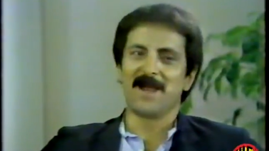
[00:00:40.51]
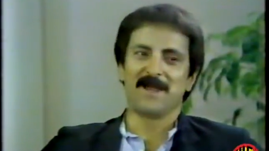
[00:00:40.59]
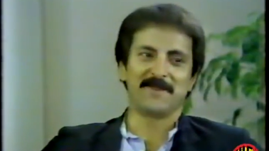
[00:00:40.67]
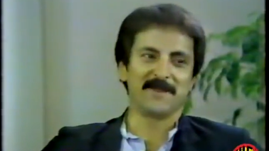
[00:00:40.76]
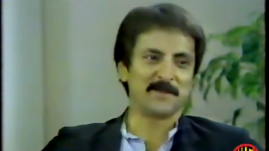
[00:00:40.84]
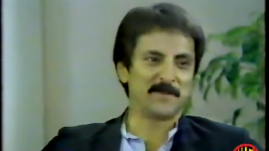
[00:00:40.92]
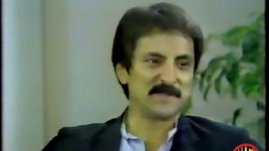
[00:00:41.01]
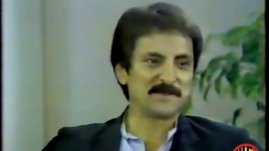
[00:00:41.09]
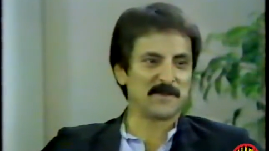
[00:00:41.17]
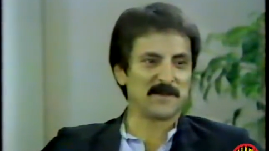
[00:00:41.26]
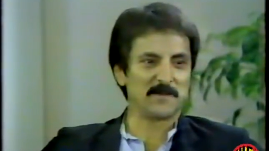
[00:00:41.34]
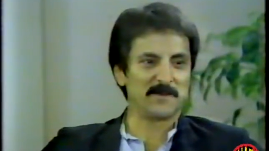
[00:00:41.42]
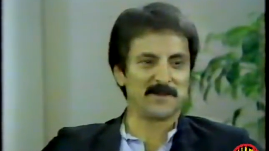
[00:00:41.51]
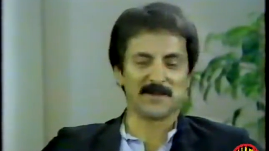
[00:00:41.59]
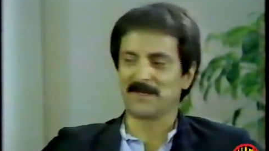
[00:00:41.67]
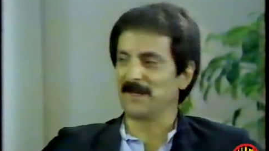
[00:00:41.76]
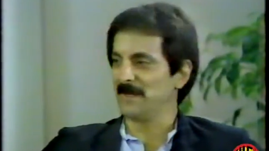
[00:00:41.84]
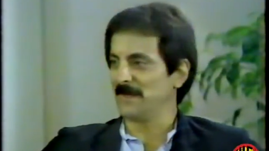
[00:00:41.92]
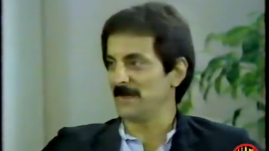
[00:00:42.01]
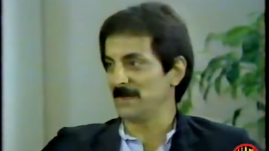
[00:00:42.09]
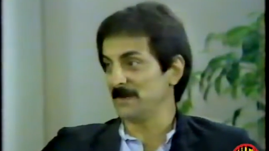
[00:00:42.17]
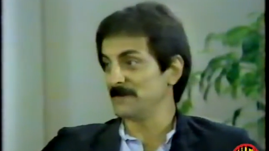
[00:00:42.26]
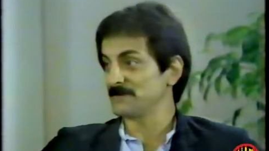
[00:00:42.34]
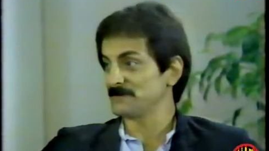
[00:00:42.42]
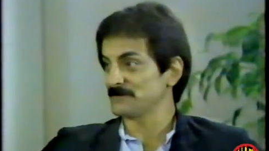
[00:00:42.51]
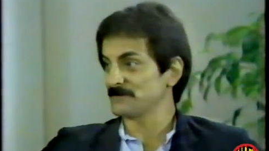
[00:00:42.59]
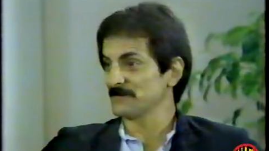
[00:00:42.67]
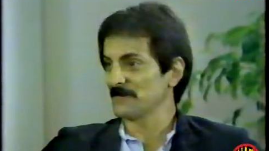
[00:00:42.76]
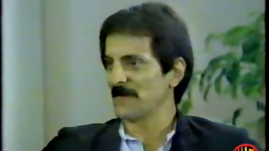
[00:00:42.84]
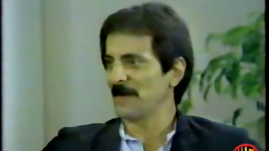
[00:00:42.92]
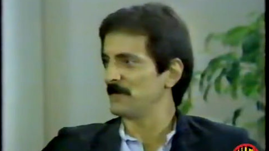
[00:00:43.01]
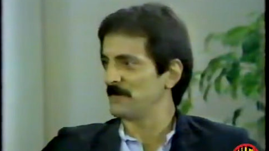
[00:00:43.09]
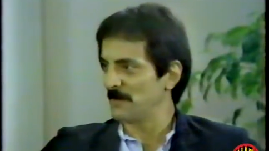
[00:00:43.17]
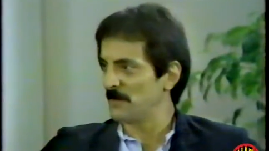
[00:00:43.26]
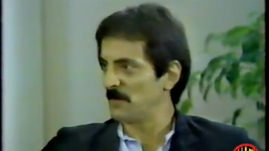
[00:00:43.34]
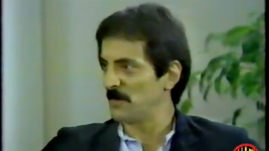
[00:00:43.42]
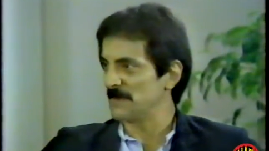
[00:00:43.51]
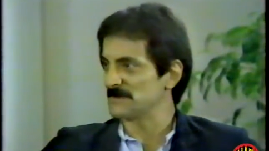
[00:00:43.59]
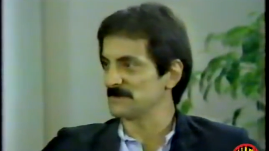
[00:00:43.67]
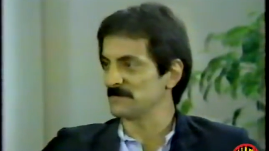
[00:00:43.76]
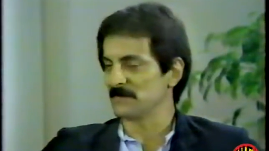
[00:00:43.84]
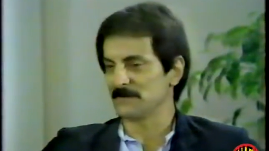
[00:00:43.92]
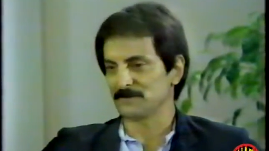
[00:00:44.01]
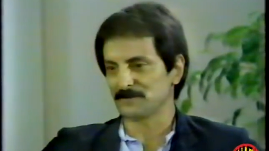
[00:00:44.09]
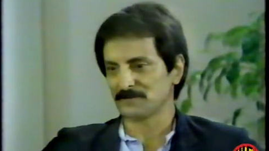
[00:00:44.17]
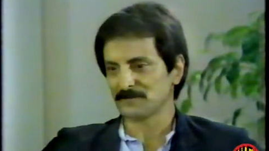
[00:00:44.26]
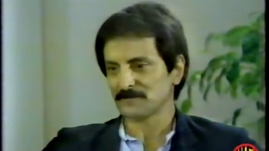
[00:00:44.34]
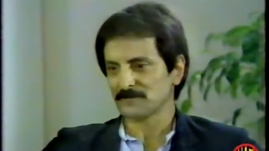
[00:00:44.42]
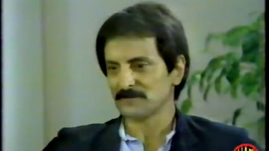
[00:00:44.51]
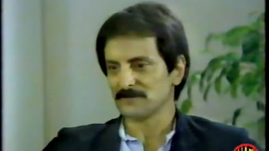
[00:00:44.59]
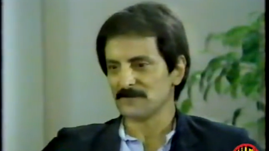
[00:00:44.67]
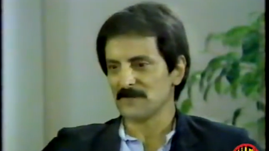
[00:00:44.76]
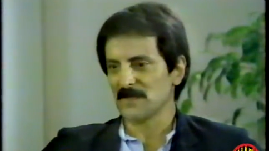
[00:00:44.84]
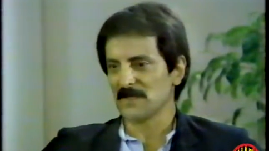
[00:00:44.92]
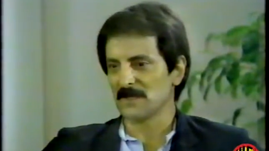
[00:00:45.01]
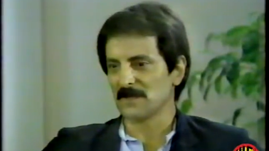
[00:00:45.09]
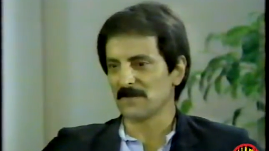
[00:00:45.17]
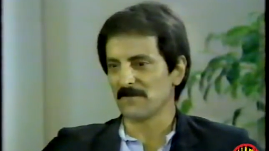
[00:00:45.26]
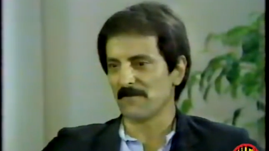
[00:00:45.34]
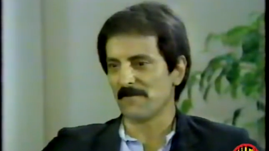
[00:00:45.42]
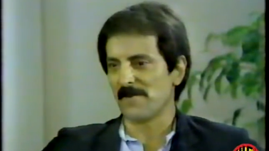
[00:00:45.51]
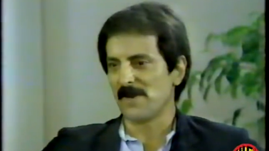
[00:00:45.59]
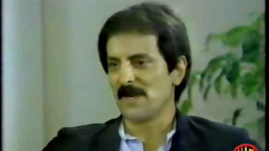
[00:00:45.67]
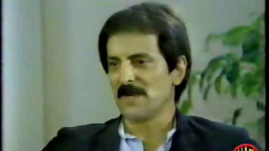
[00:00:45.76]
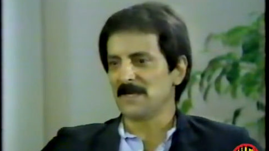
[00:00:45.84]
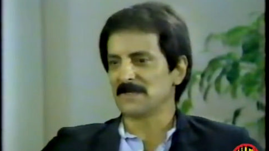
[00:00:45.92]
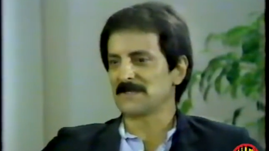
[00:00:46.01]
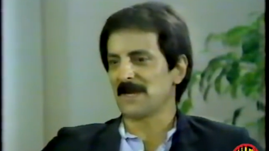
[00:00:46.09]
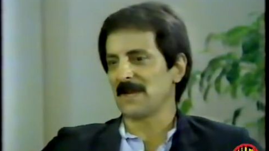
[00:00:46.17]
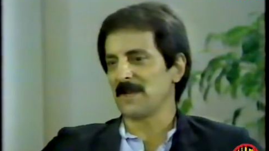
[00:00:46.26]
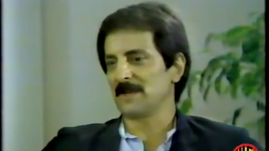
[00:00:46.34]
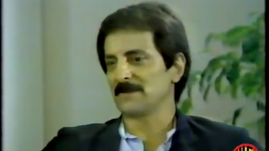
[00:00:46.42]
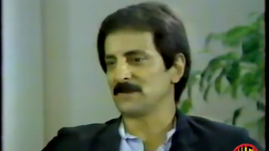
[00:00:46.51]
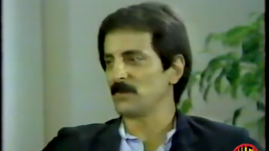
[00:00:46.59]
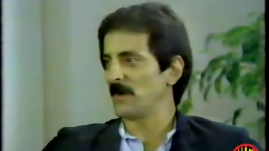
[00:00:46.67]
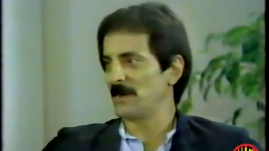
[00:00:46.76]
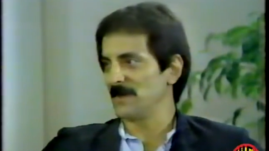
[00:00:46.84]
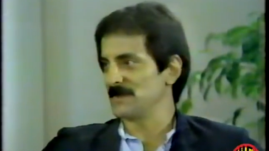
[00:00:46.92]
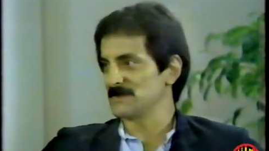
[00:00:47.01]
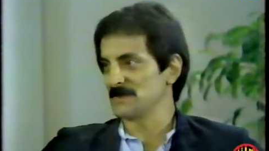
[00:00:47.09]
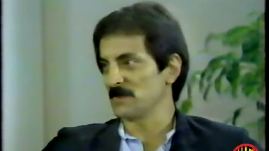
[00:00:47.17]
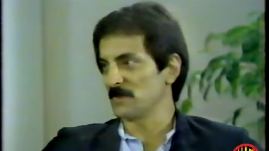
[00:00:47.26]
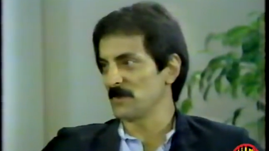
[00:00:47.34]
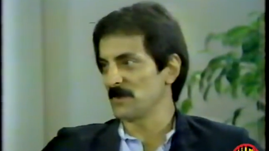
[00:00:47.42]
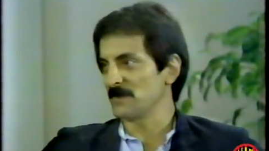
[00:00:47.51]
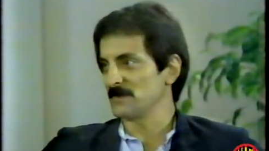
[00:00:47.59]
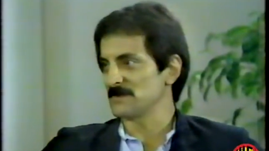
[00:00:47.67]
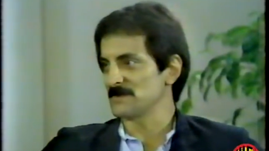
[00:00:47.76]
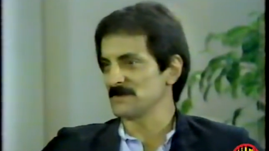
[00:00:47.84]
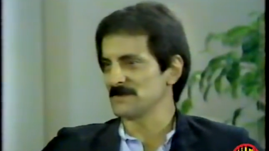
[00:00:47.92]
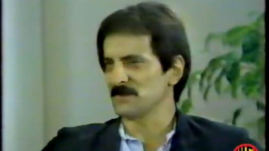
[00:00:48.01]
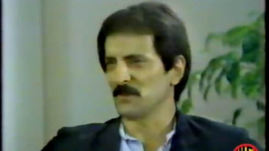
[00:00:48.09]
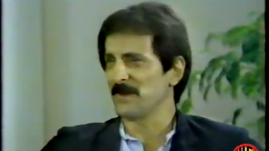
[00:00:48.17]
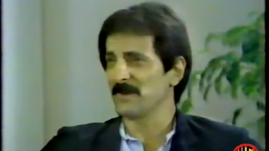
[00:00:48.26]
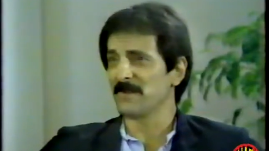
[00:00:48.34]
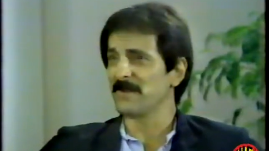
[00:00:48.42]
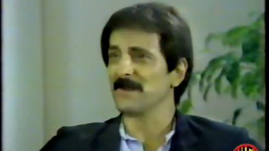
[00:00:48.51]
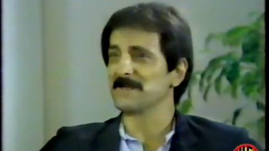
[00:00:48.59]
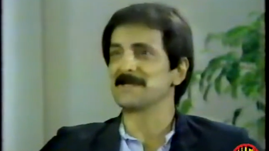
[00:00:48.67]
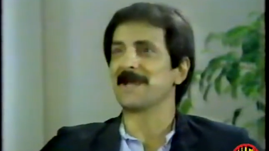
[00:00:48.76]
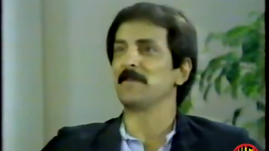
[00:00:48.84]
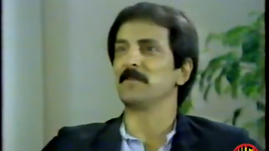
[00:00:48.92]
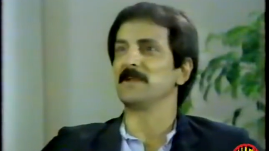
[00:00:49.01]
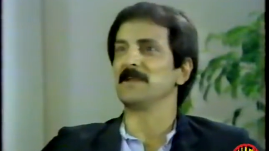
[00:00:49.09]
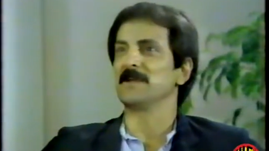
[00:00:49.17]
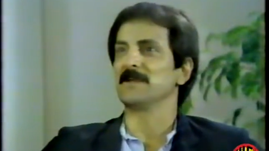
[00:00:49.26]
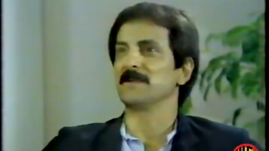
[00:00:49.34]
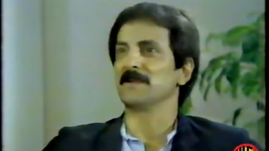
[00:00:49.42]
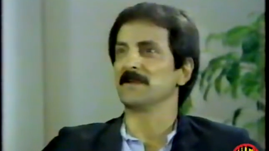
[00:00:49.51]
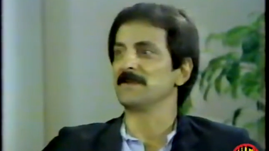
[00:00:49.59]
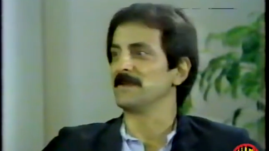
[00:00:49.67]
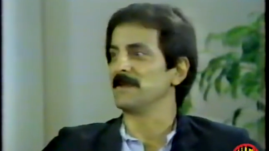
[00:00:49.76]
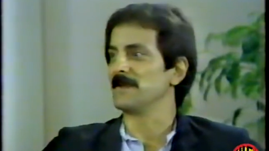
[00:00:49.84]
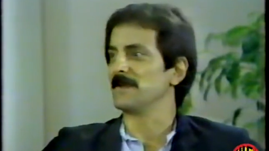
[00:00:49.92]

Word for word: I think in Pittsburgh it'll be on KDKA. Sure. I, but I'm not positive yet. Um, it's kind of like the Twilight Zone where there's these weird things happening and then at the